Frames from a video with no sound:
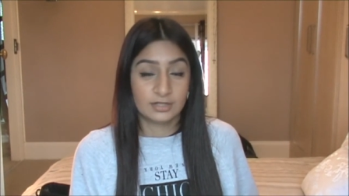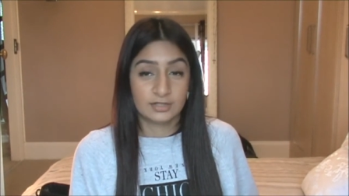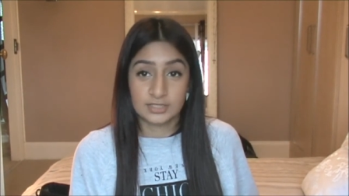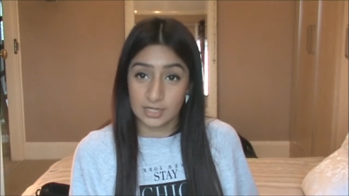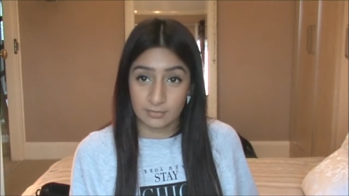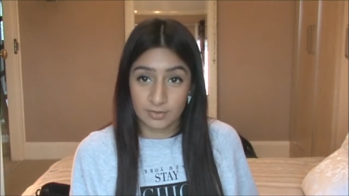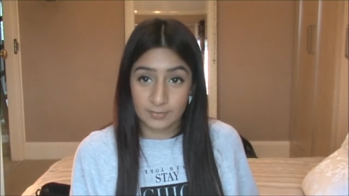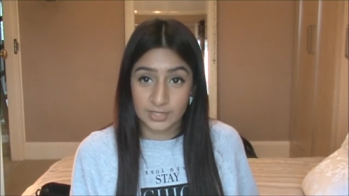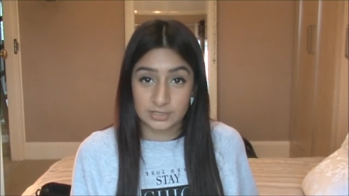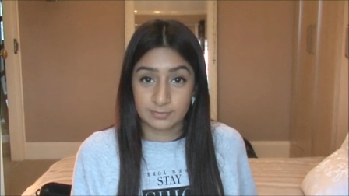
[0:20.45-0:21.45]
don't know what a
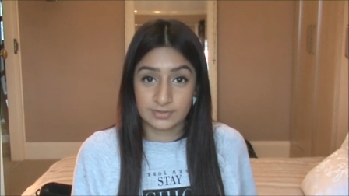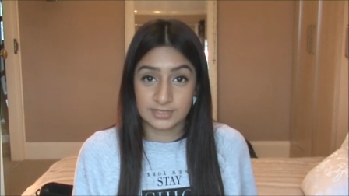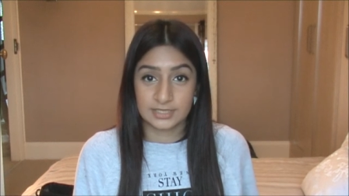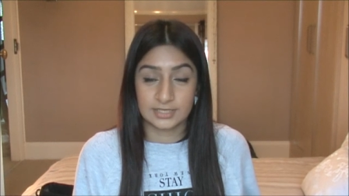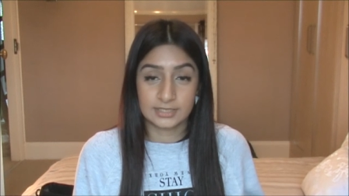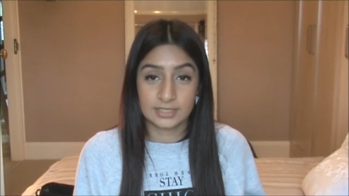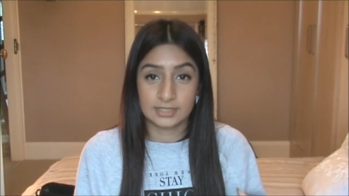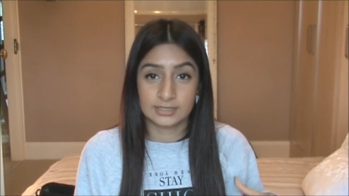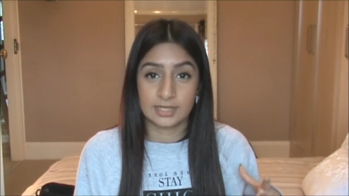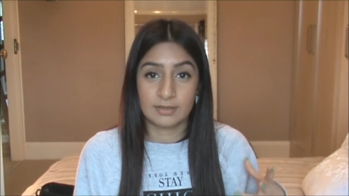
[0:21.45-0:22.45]
Birchbox is,
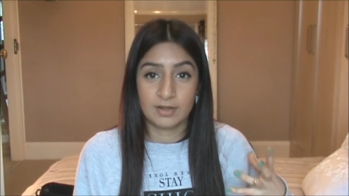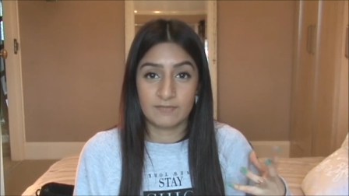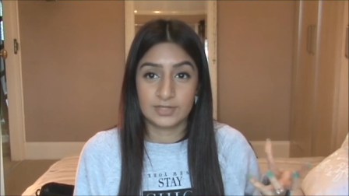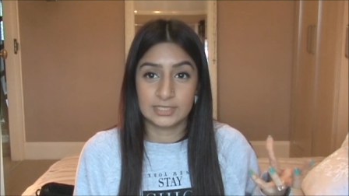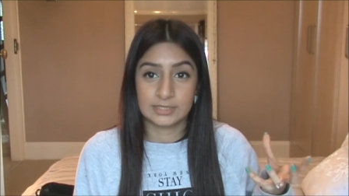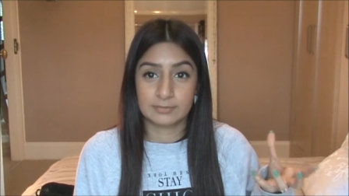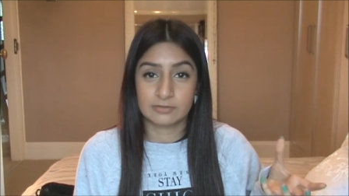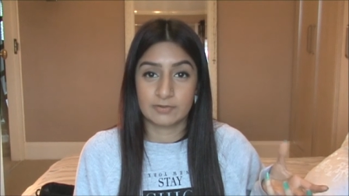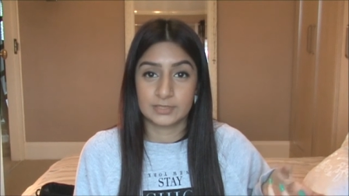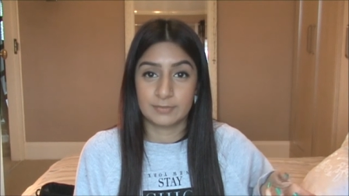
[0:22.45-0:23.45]
it's a monthly
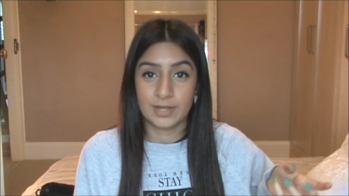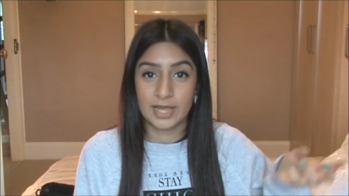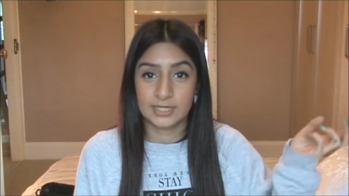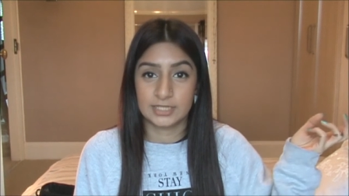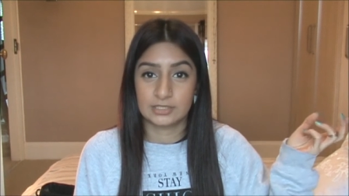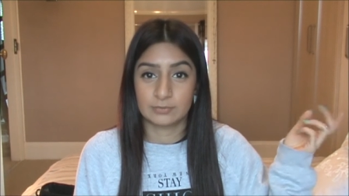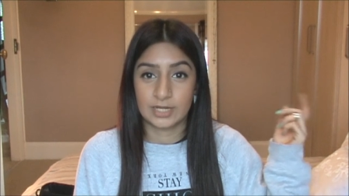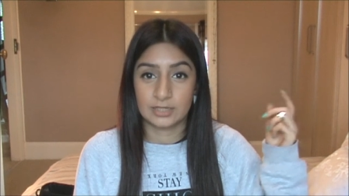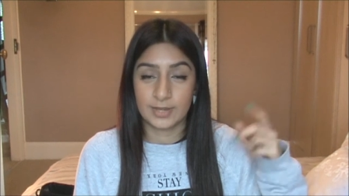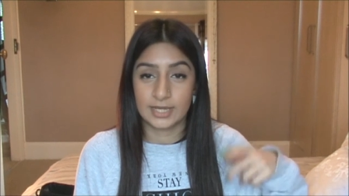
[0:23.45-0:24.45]
subscription package where
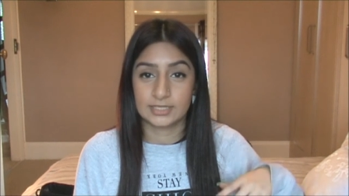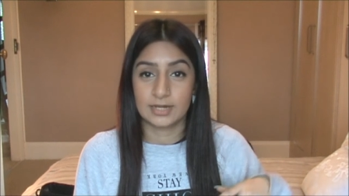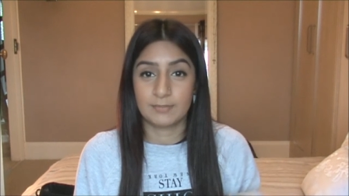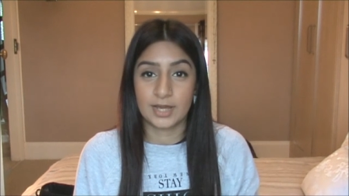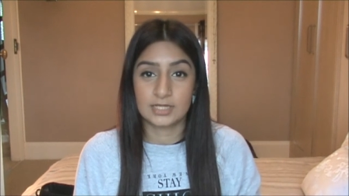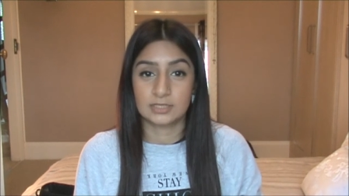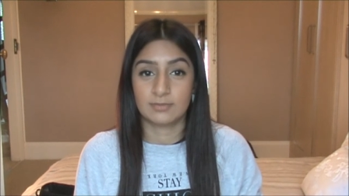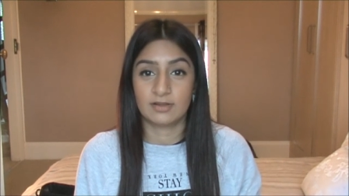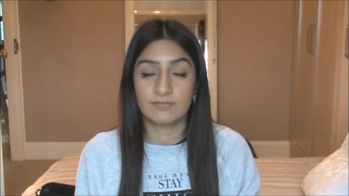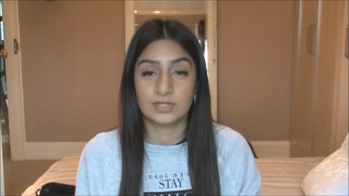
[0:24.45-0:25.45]
you pay £10 a
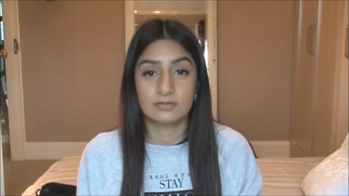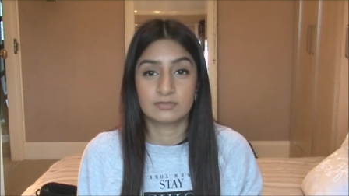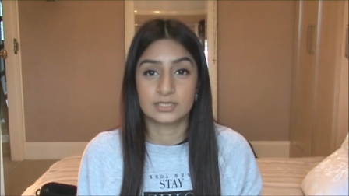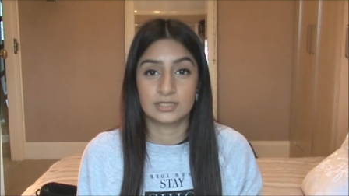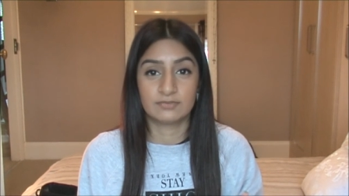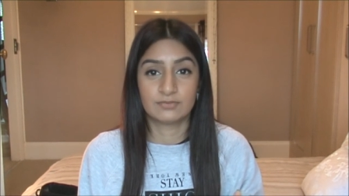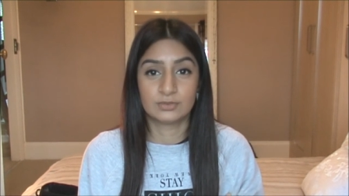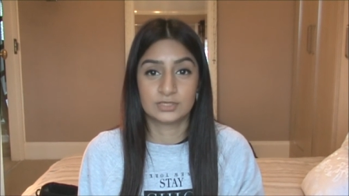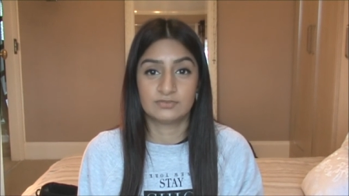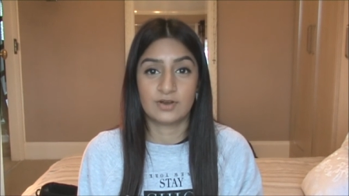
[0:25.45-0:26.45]
month and you receive 4
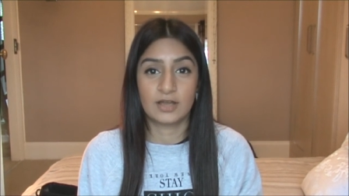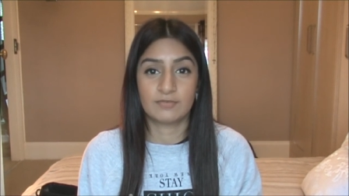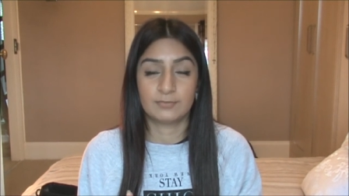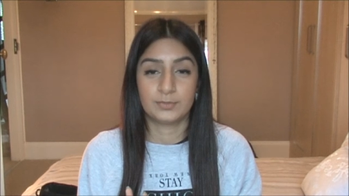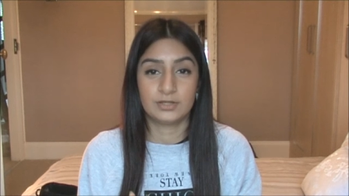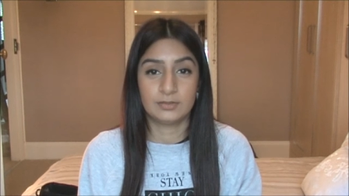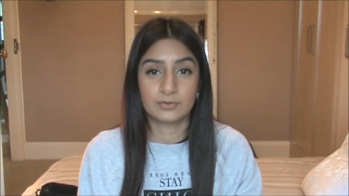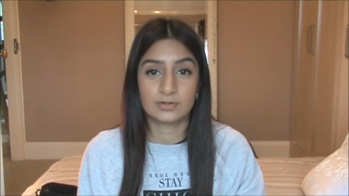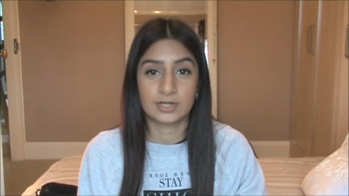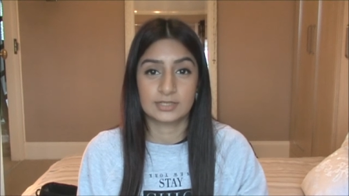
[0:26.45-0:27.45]
to 5 beauty
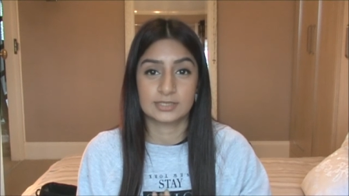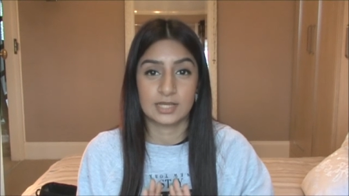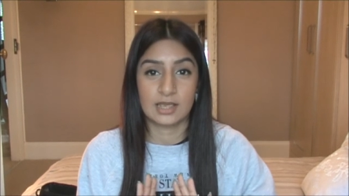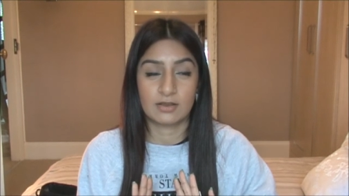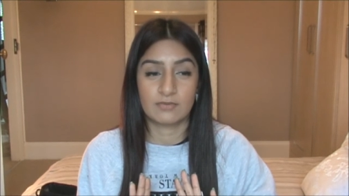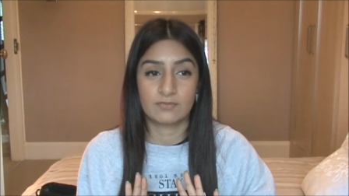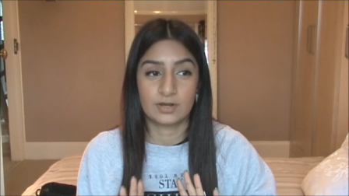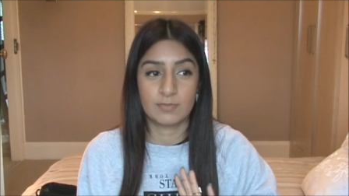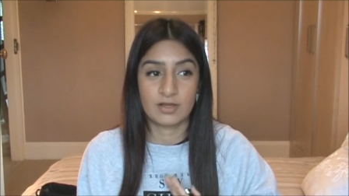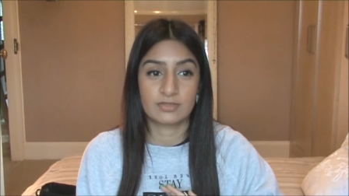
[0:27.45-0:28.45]
products
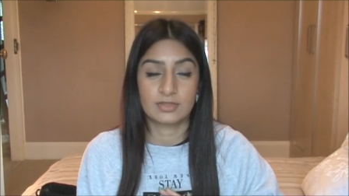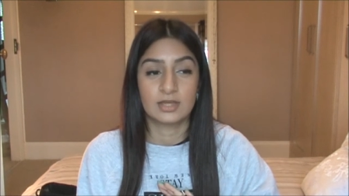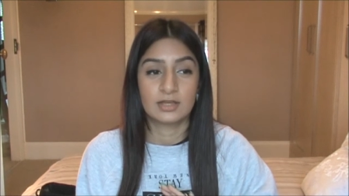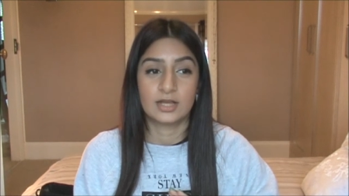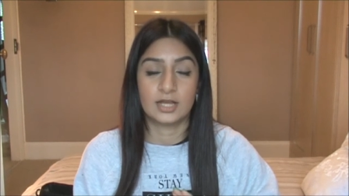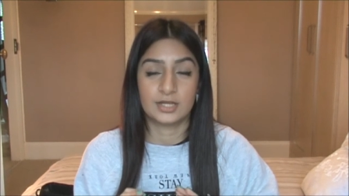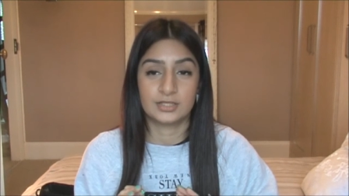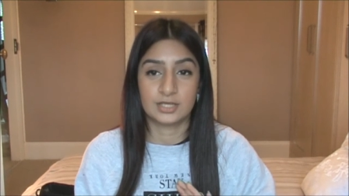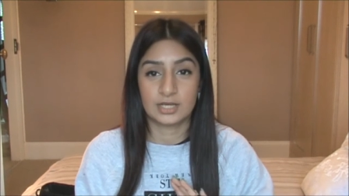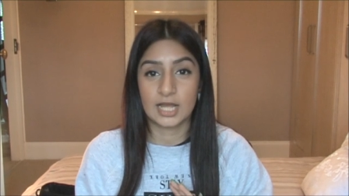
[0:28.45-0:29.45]
every month. And
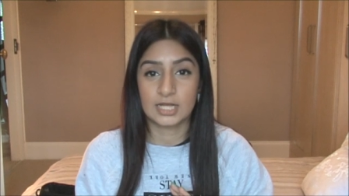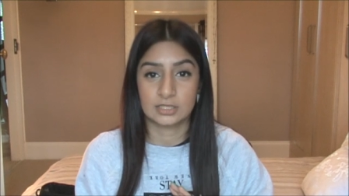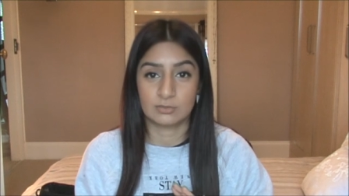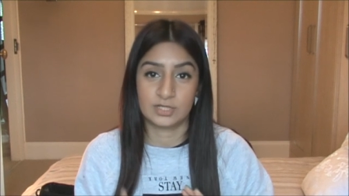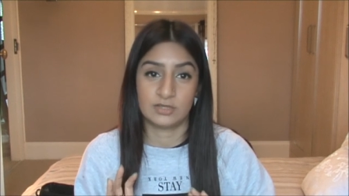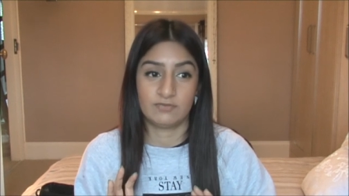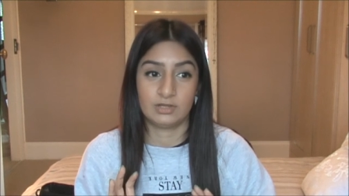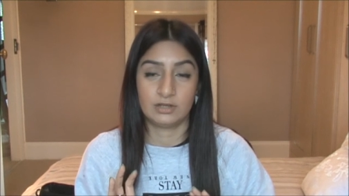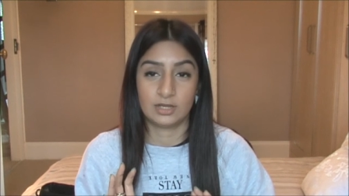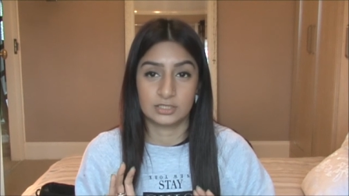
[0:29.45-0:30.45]
you can cancel when you
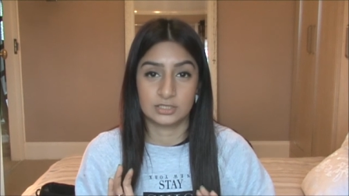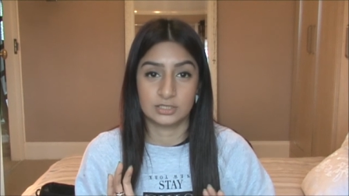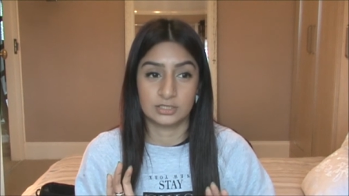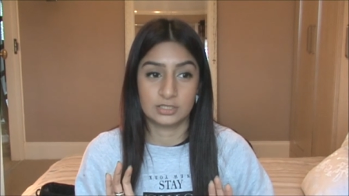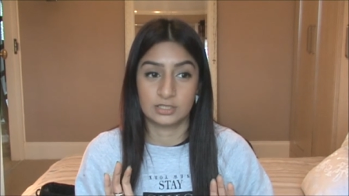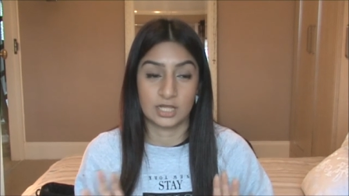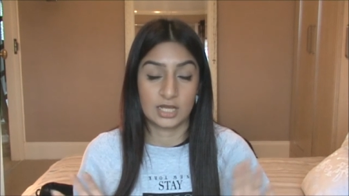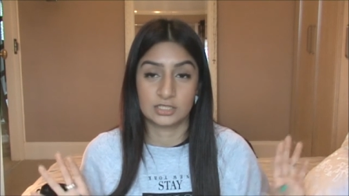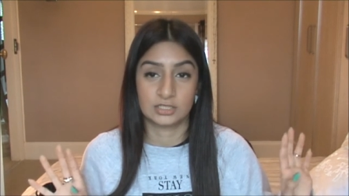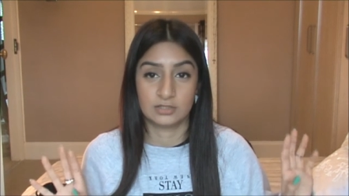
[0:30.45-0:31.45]
feel like doing
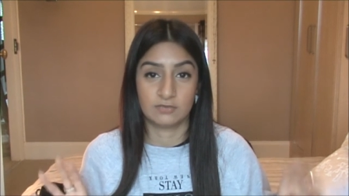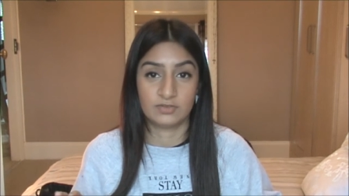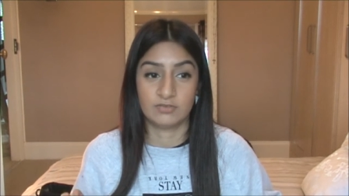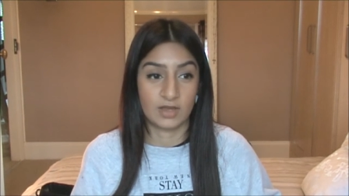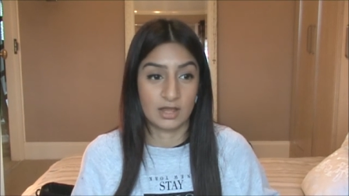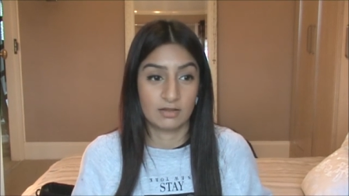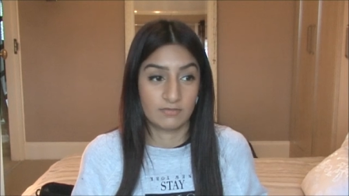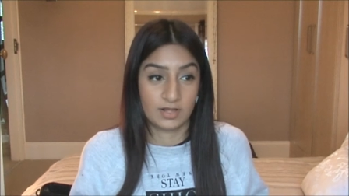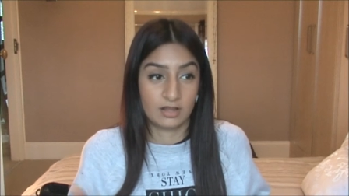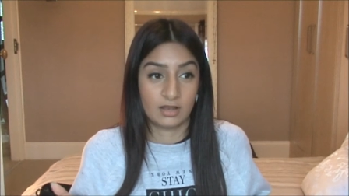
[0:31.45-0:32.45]
that too if you felt,
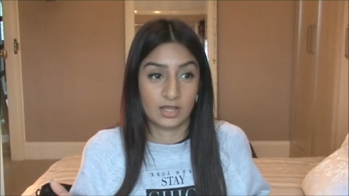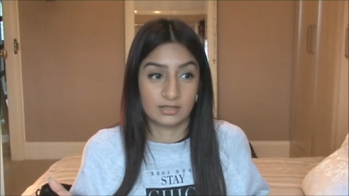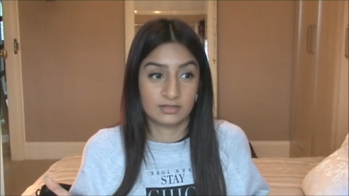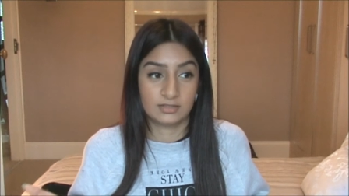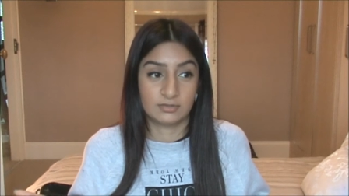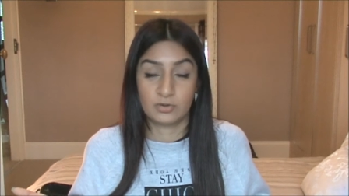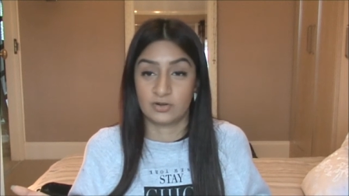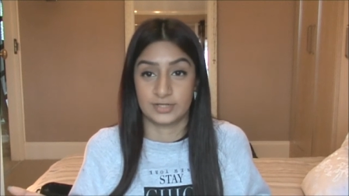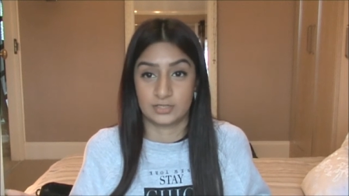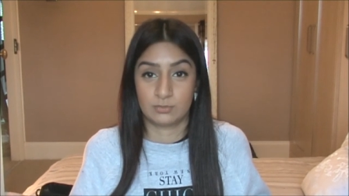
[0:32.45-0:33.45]
felt like the
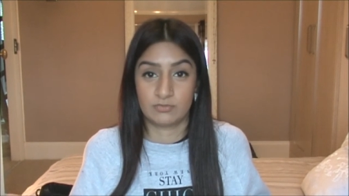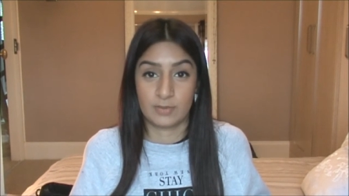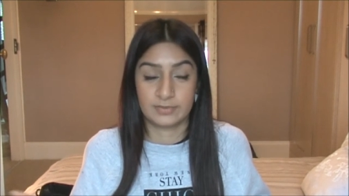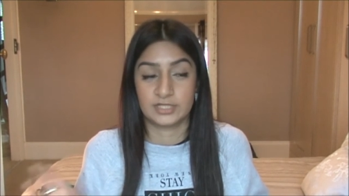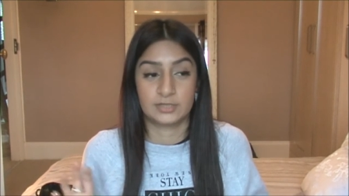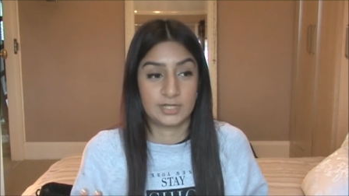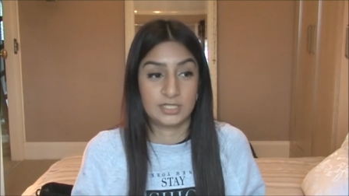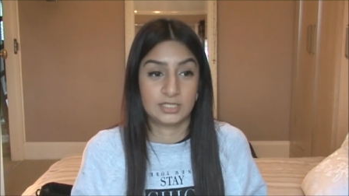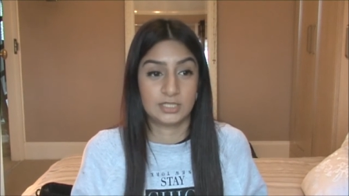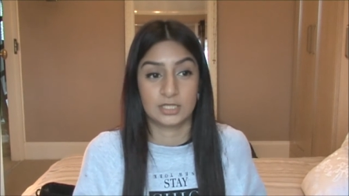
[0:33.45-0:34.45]
products were rubbish
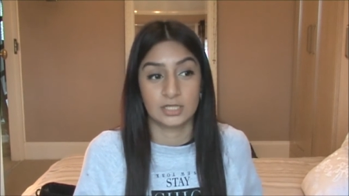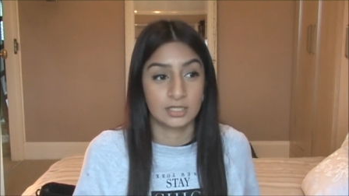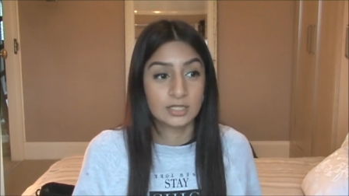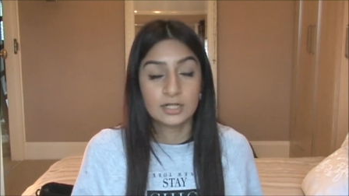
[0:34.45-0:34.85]
basically.